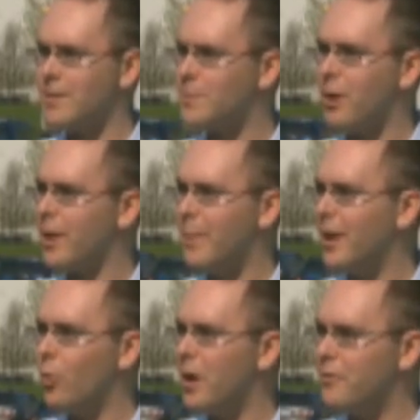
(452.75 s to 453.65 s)
I was probably a
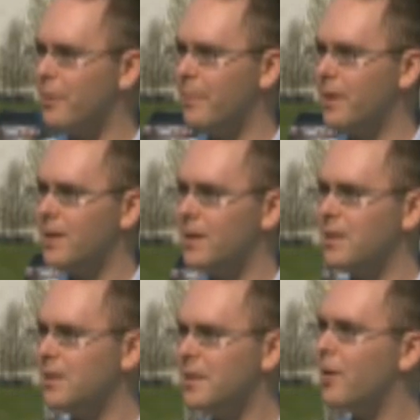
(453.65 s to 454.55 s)
minute away from
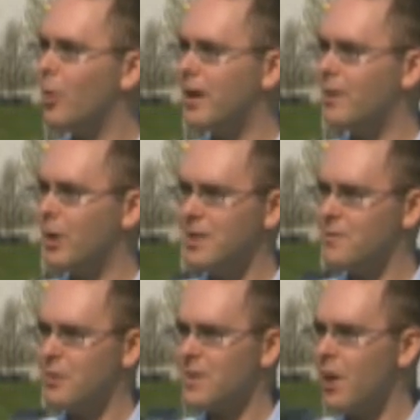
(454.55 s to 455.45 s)
leaving when he
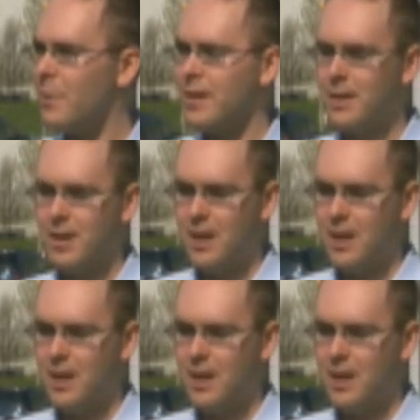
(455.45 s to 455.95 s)
first saw me.